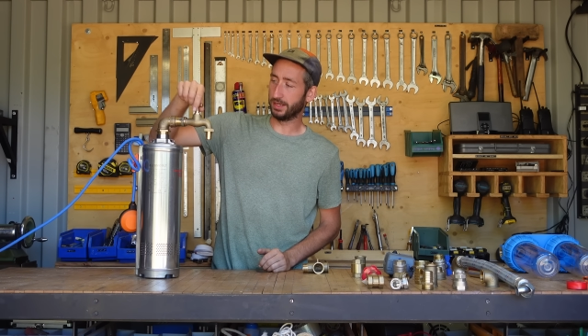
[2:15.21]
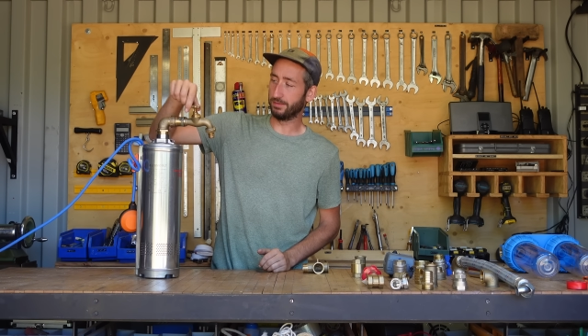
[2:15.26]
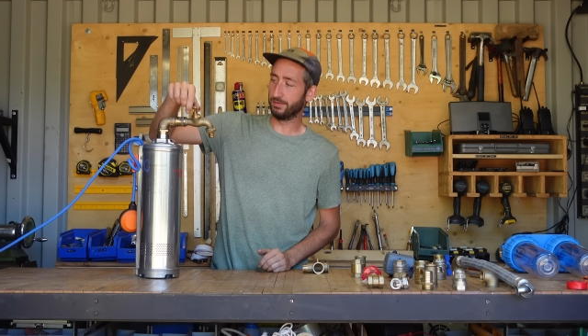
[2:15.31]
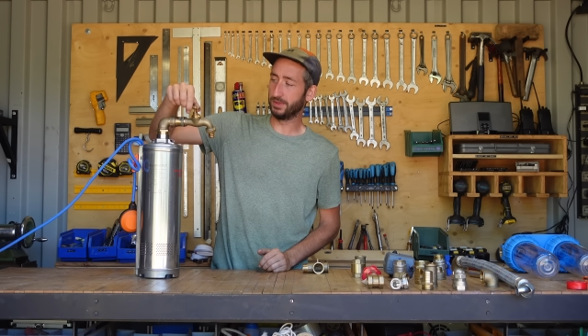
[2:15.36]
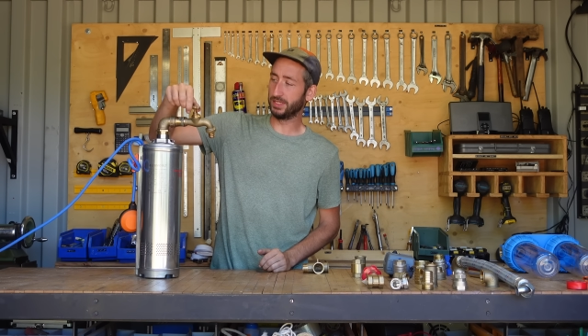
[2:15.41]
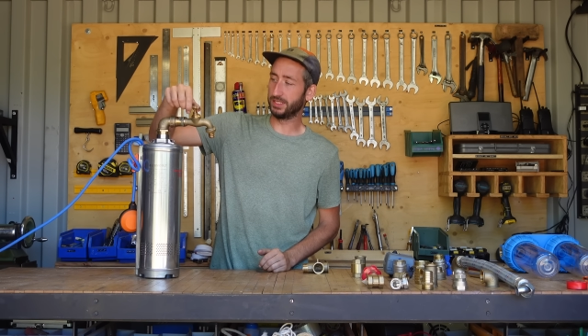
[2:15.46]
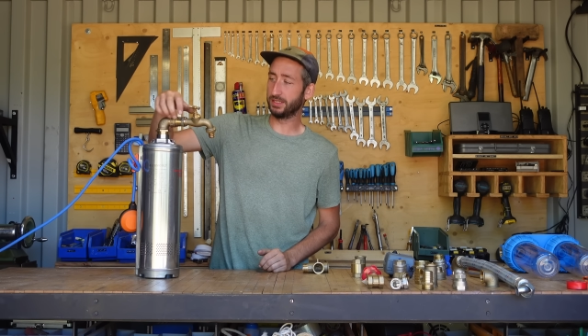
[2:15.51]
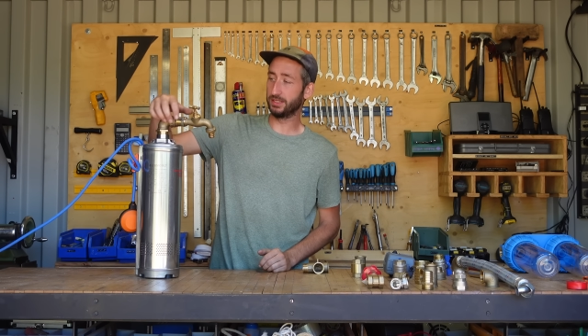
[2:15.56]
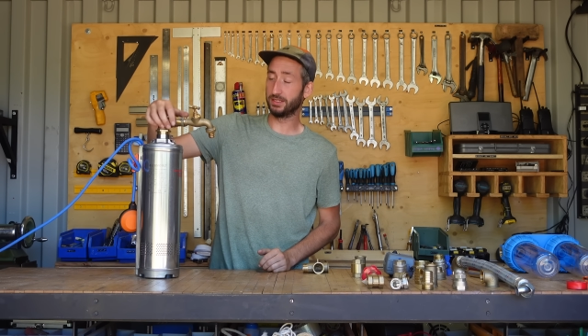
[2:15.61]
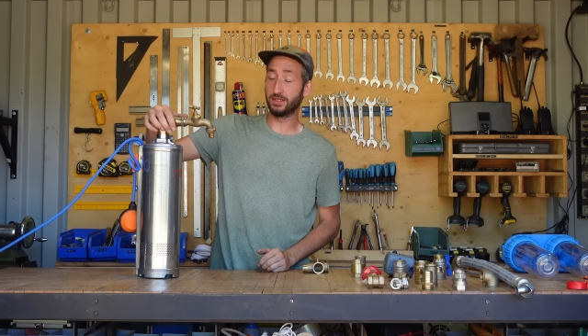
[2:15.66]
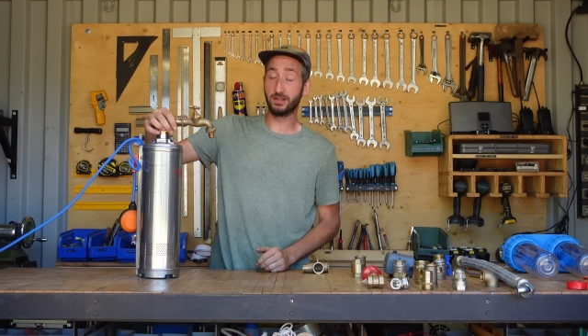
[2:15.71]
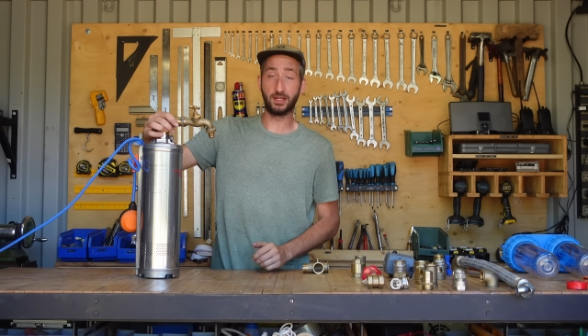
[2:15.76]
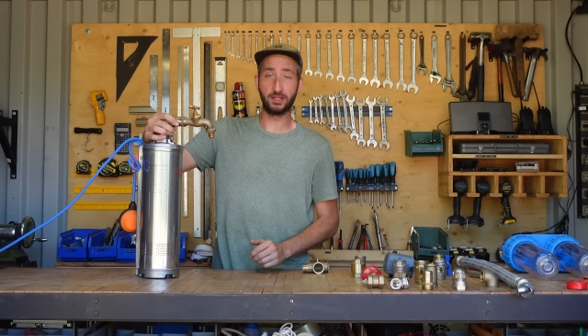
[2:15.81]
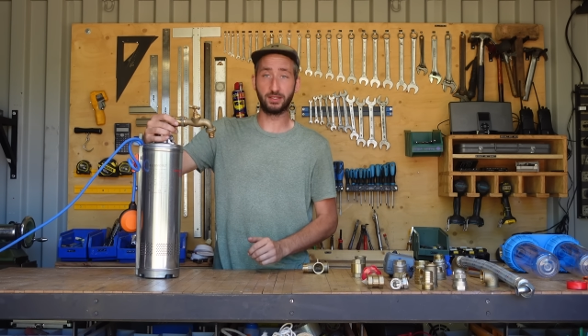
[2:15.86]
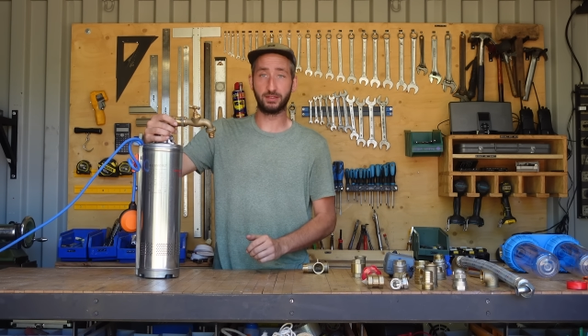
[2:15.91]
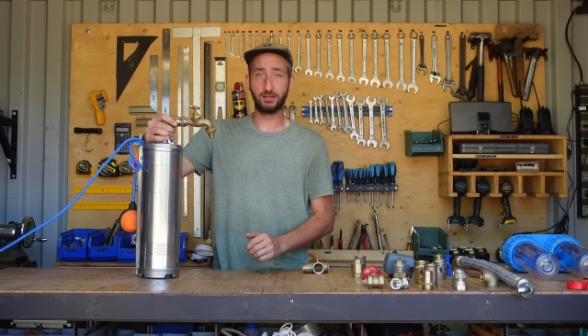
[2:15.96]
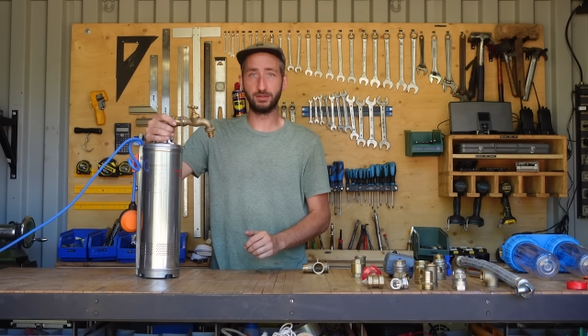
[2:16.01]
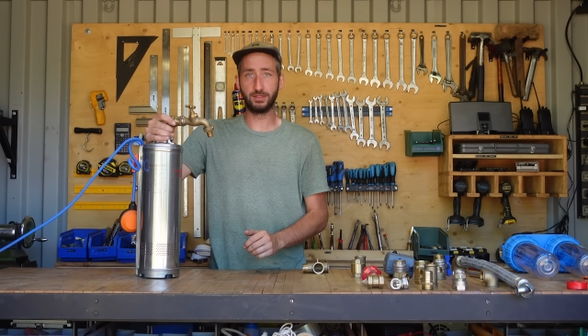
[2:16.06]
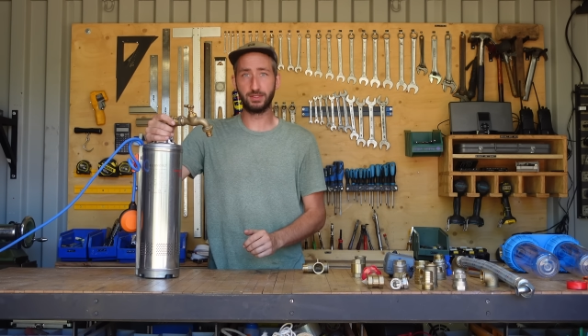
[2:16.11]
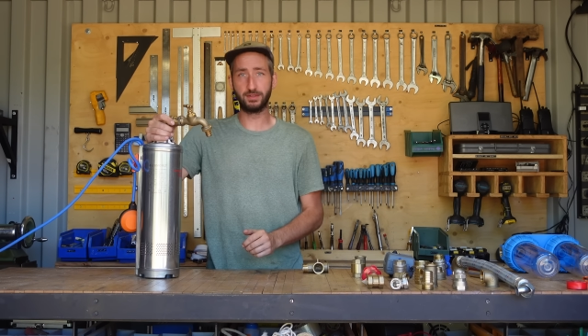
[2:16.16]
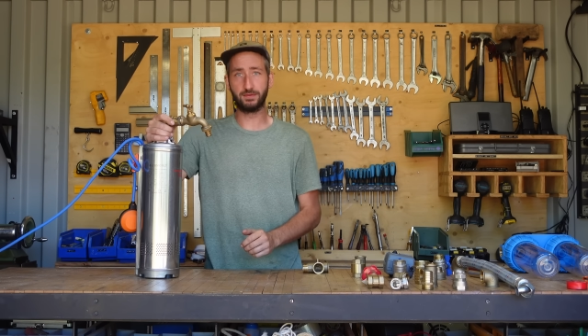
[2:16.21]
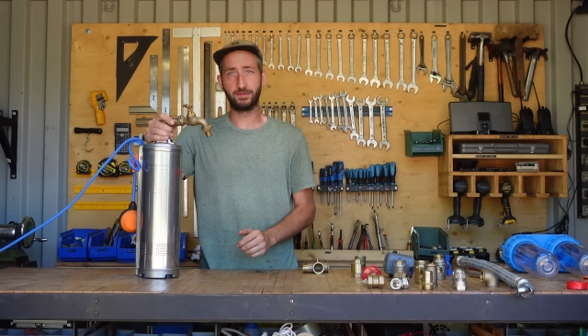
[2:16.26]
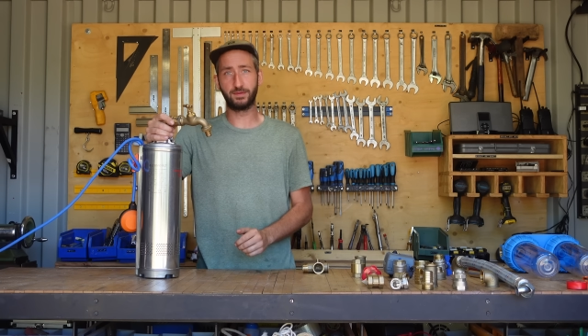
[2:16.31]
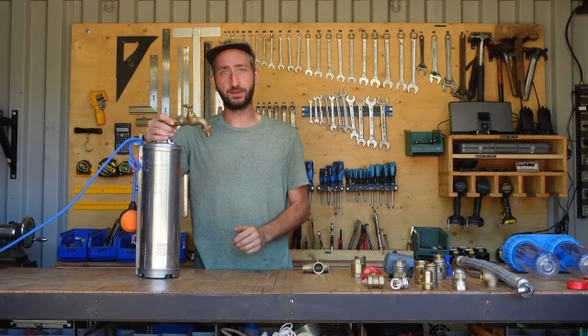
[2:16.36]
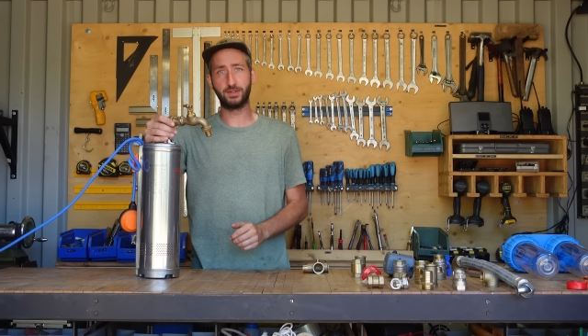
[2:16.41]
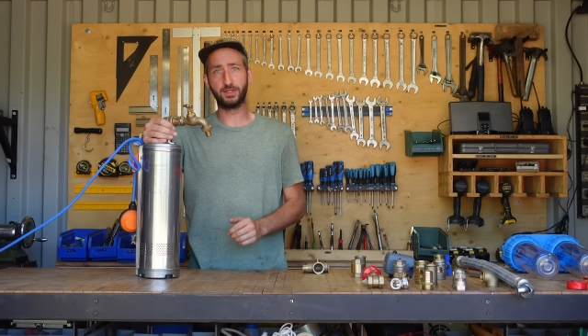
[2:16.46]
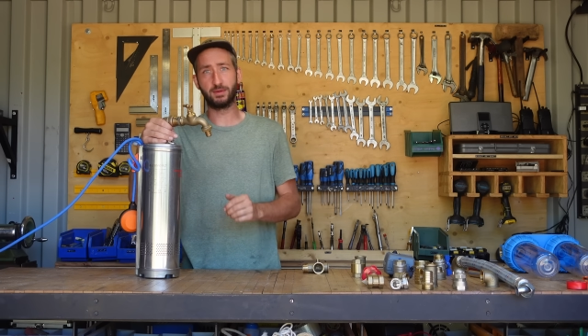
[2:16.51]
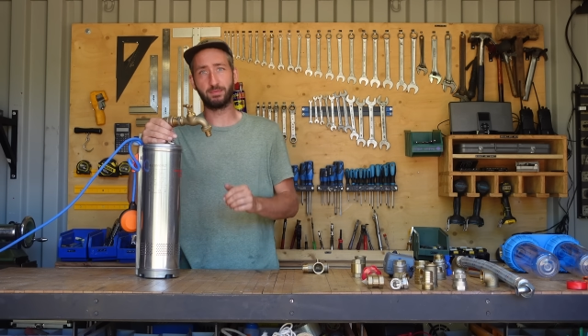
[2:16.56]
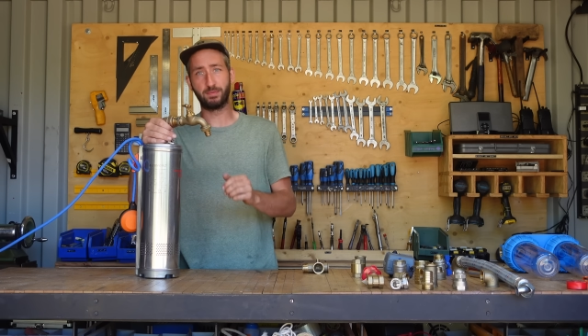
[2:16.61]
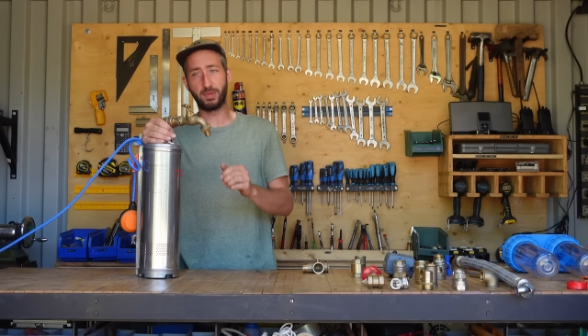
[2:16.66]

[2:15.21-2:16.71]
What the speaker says: which is not good for the